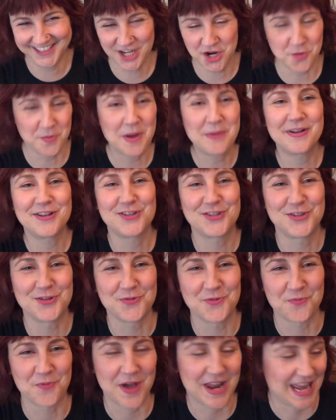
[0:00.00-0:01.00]
Or maybe I just do it
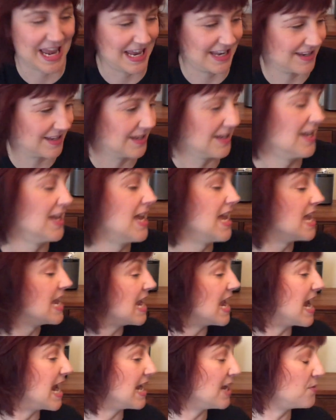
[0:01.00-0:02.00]
with one hand.
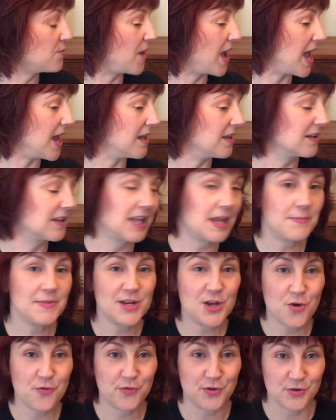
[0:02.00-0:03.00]
Anyway, let me
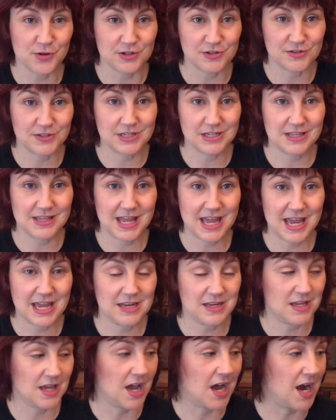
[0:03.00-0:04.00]
know if you're interested in
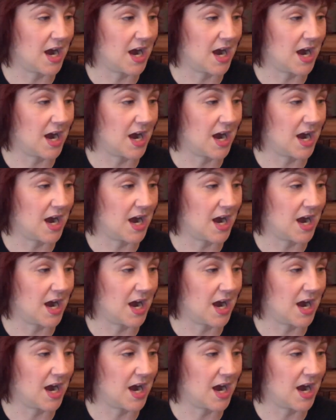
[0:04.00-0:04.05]
that.